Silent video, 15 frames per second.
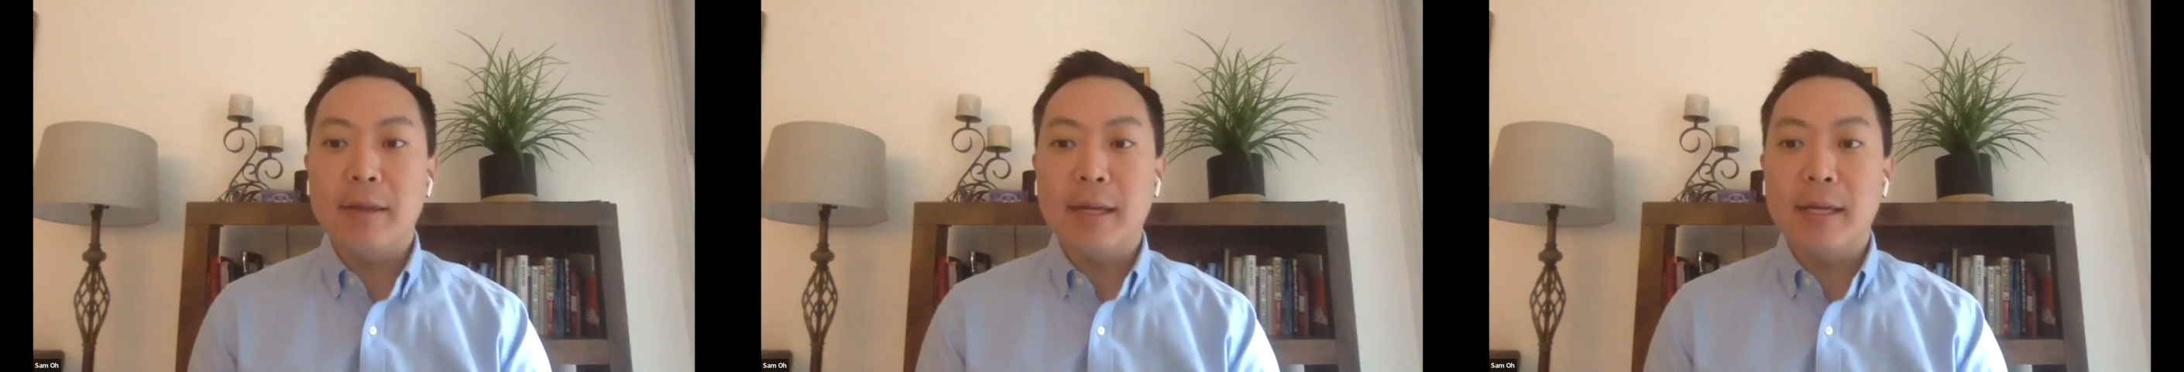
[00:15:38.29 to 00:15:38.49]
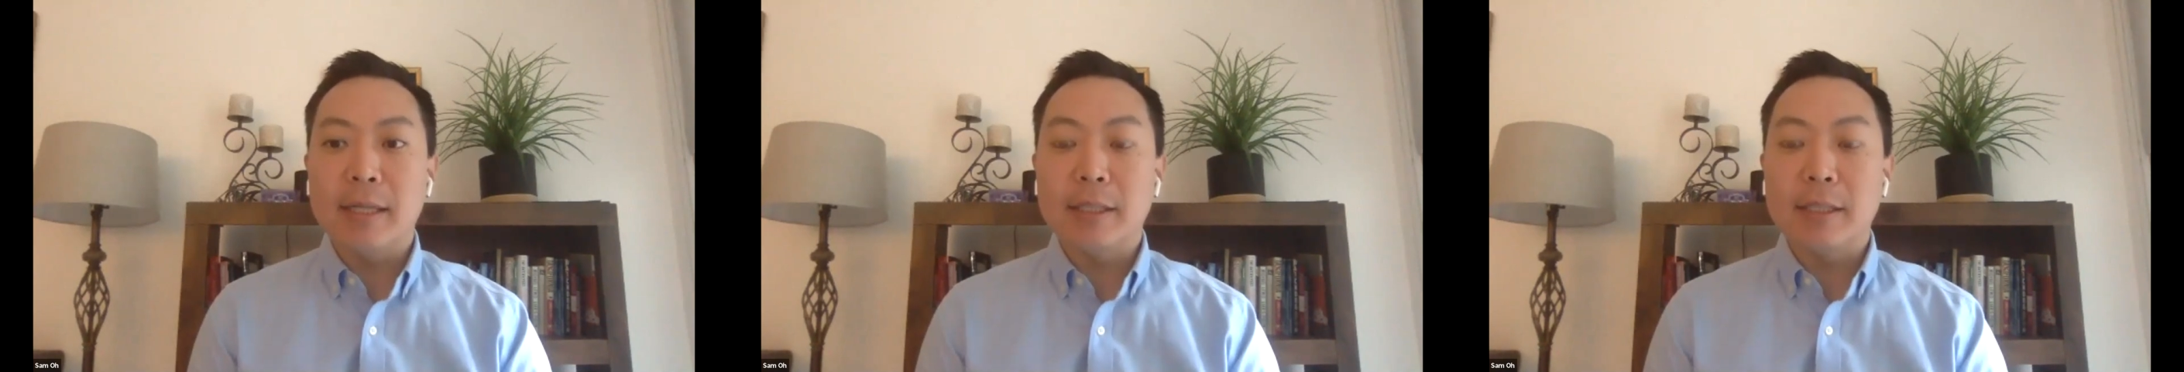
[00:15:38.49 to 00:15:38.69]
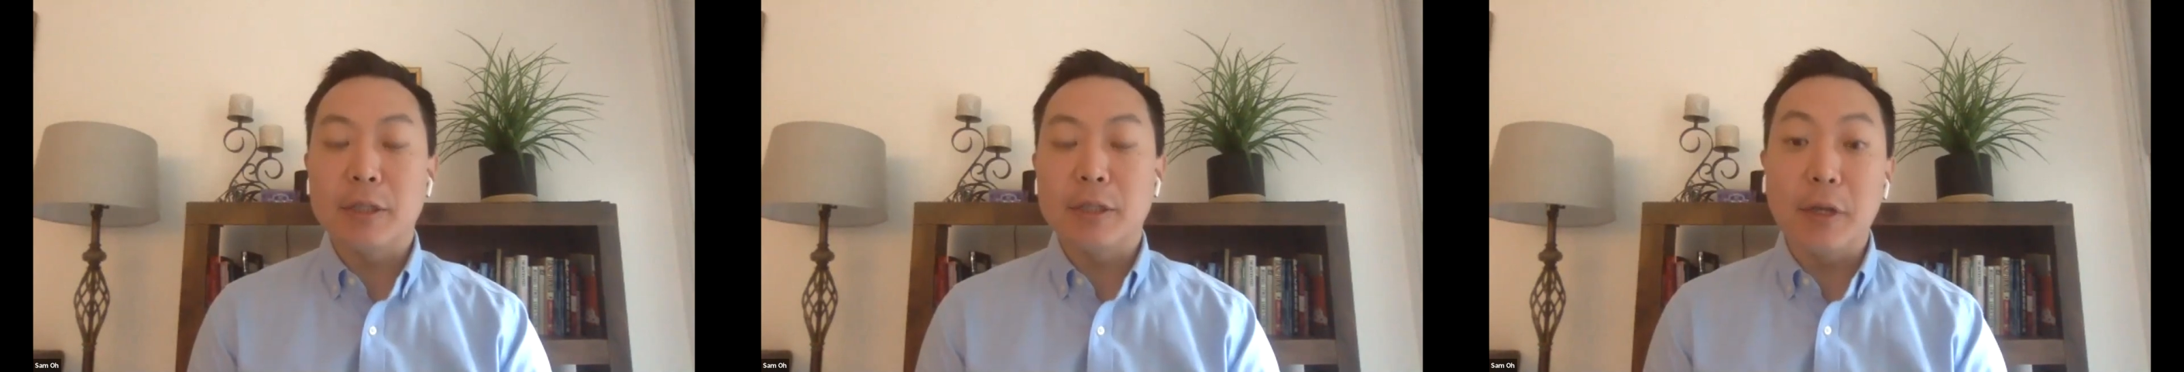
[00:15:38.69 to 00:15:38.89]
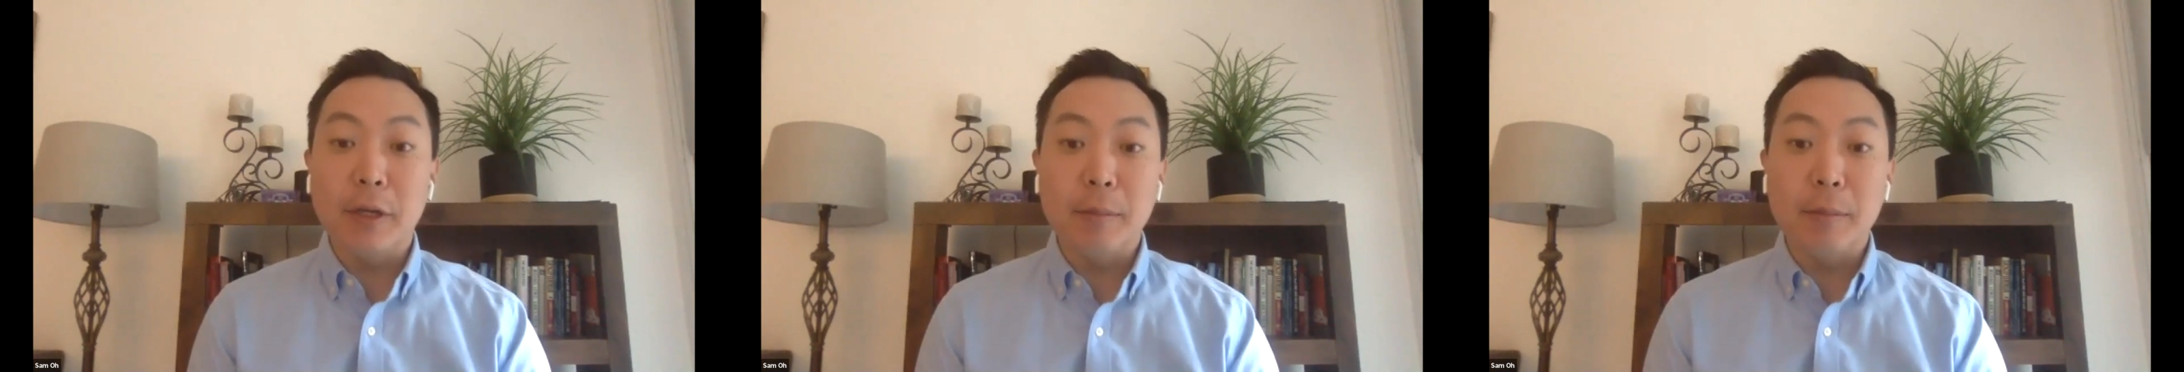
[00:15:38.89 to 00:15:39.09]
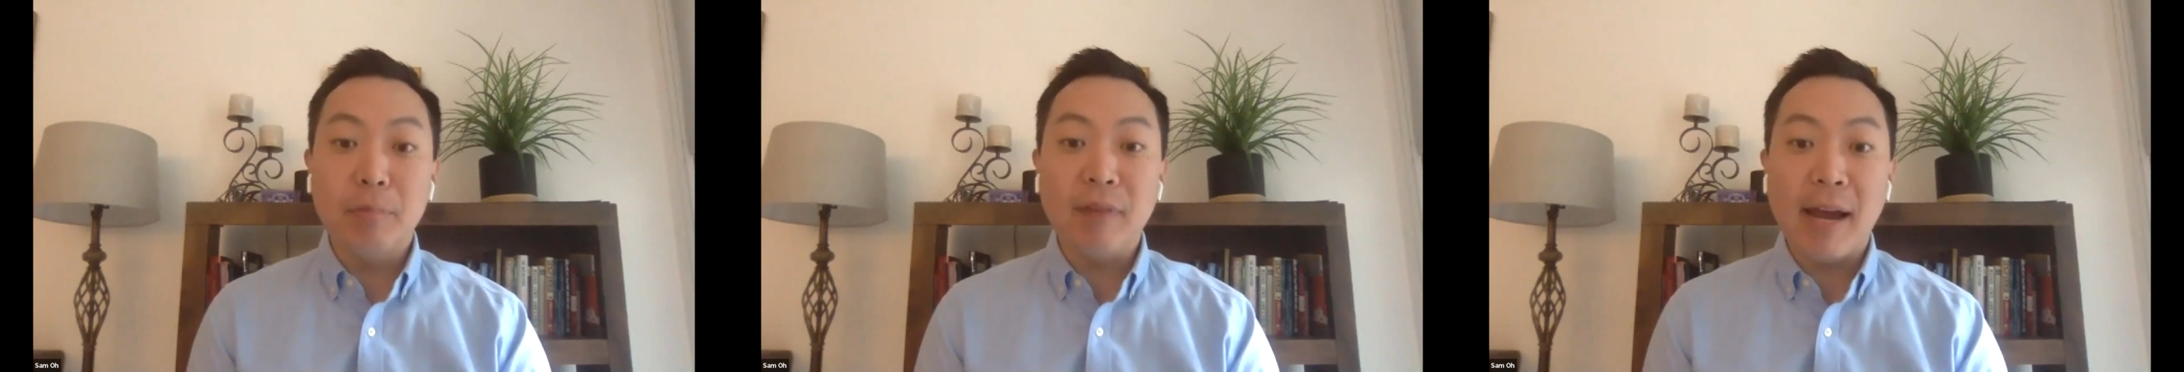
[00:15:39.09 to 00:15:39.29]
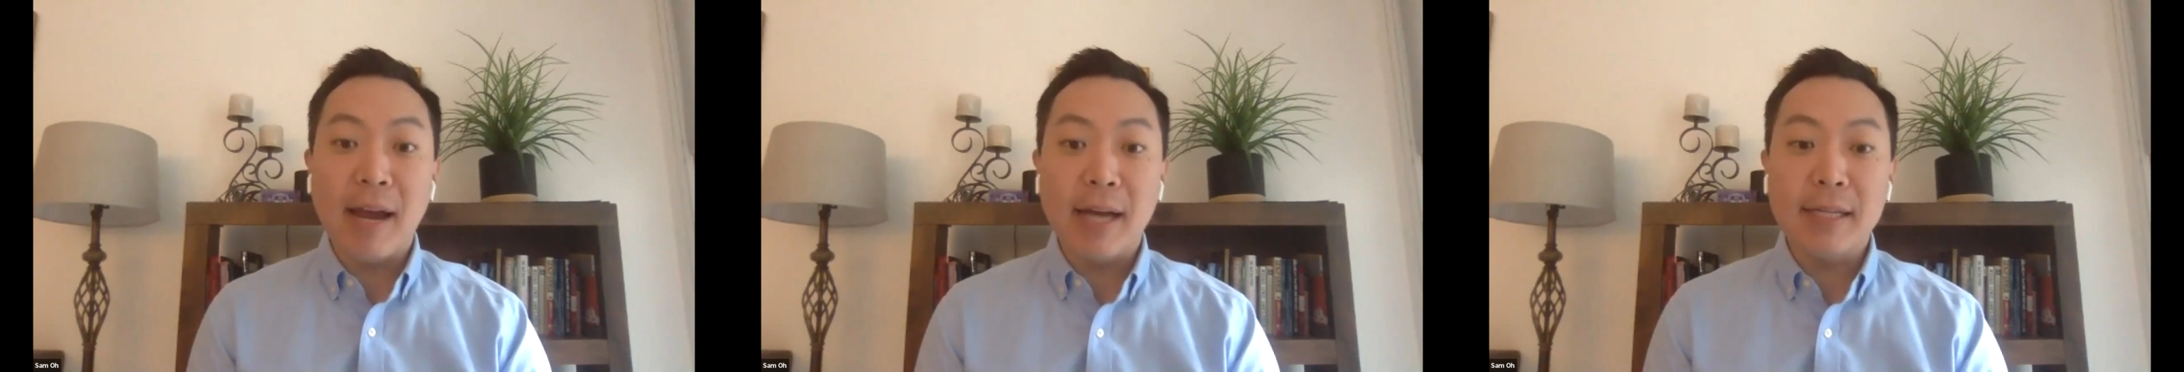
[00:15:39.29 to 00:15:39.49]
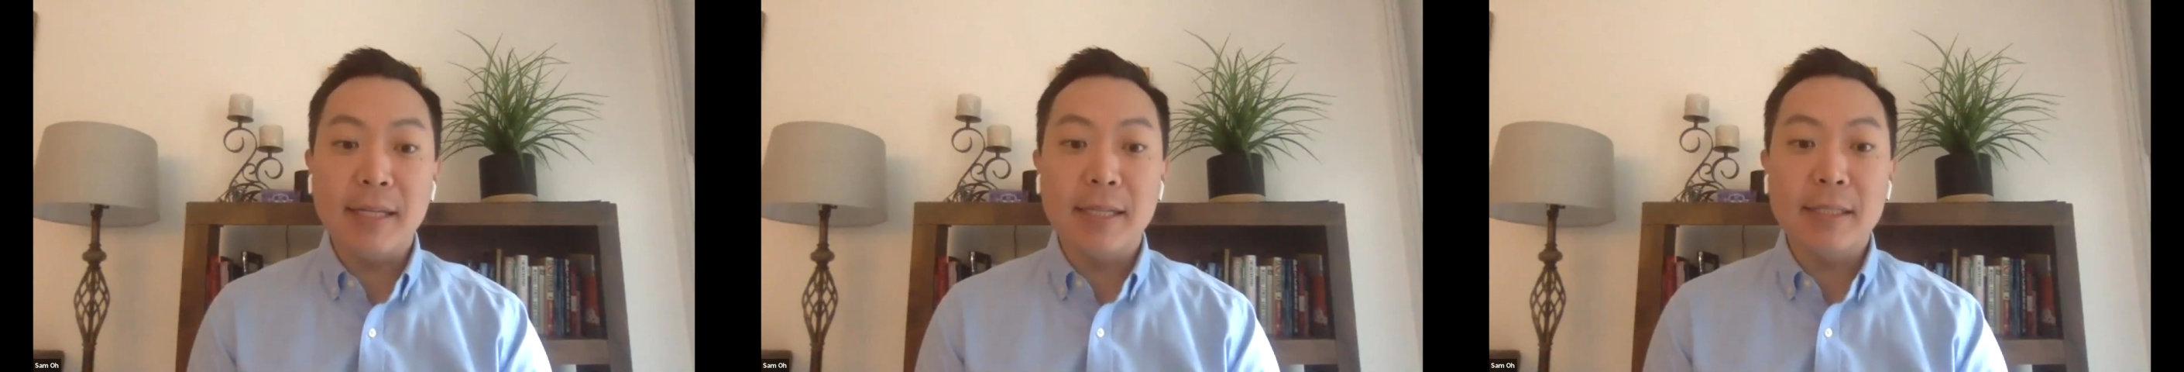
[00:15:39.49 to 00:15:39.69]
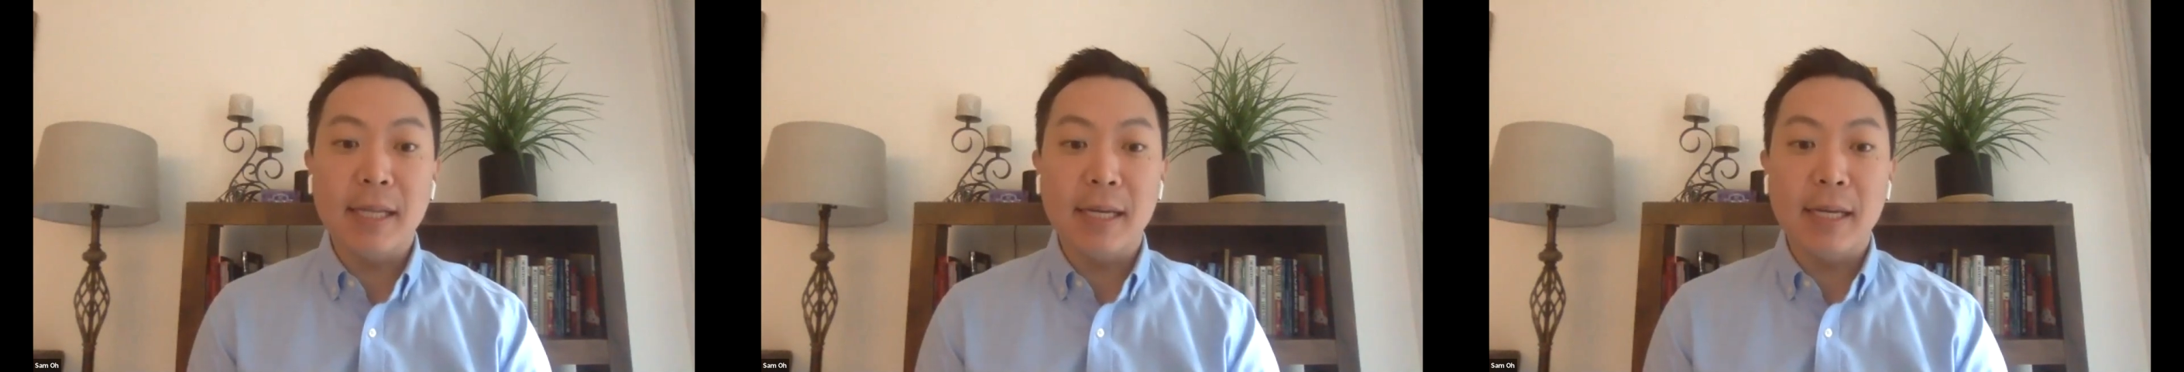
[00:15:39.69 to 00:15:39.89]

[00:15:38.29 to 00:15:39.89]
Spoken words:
think is a good practice,